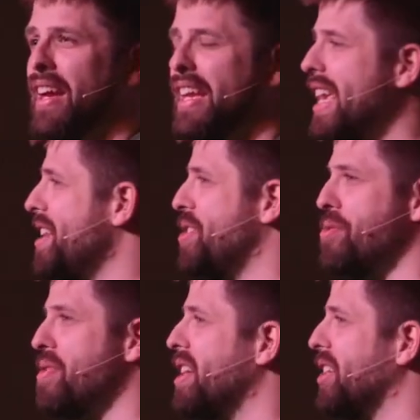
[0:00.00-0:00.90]
He's
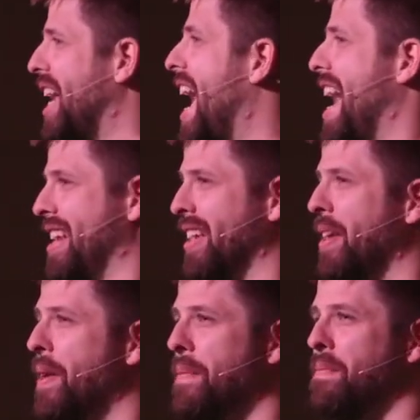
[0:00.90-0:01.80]
your real dad.
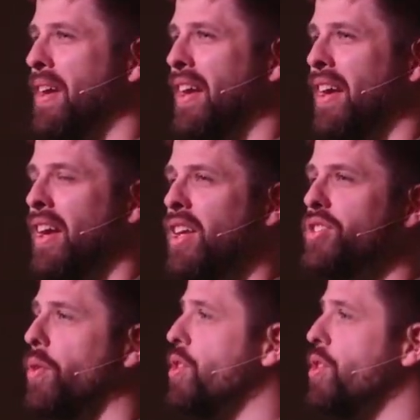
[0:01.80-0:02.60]
So